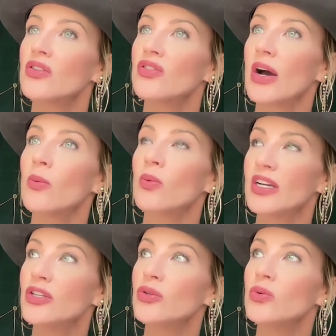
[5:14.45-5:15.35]
that
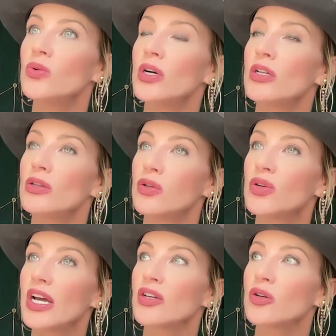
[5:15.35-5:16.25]
when you
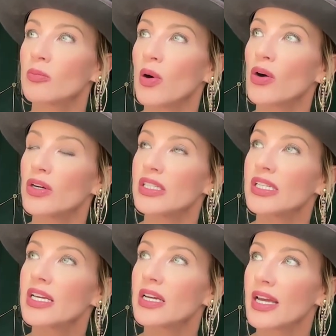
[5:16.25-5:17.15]
look at your part and
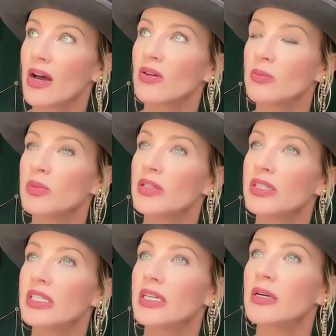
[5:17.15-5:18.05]
take
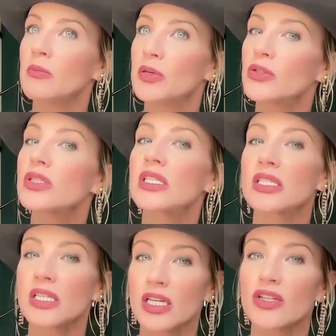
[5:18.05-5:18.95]
accountability, it builds
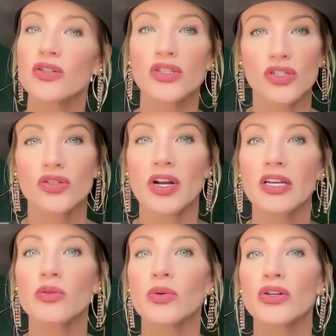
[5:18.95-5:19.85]
this inner
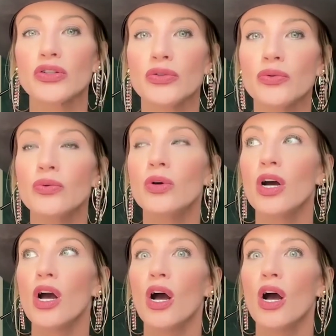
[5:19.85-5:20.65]
strength where you